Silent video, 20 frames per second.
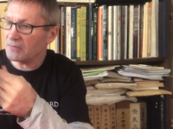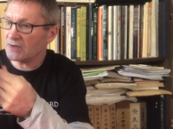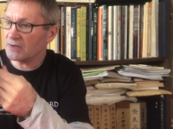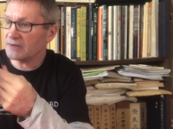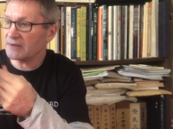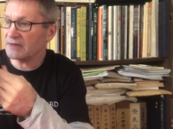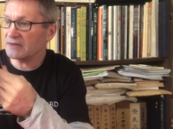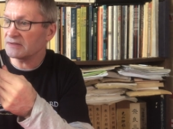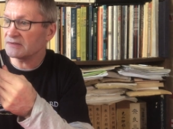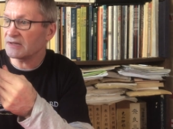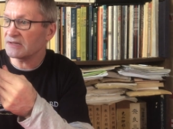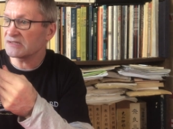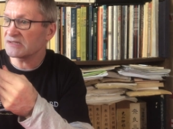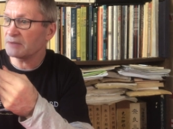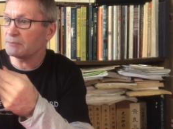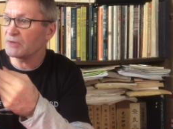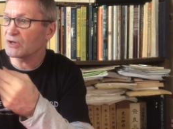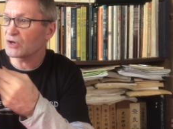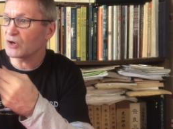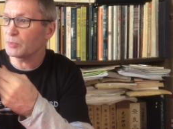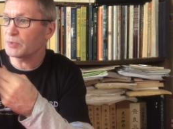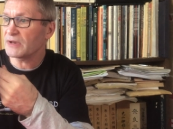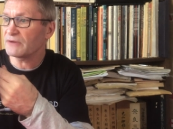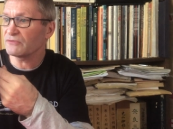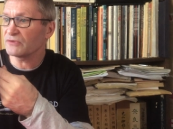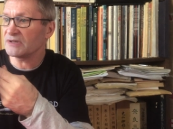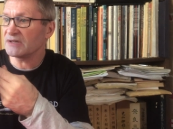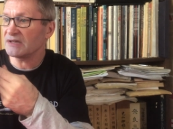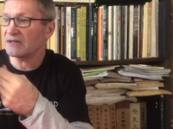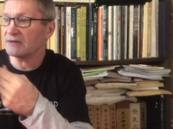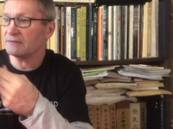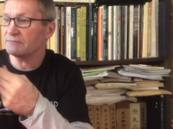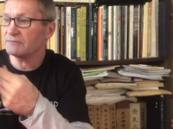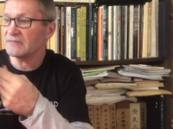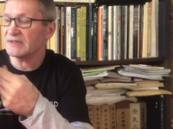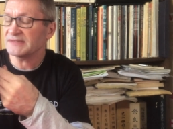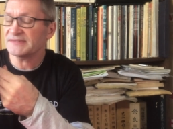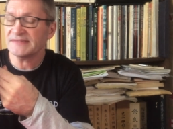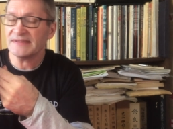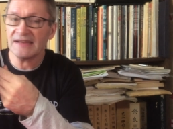They send me a copy every year.
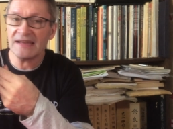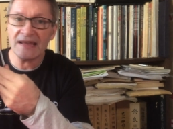It's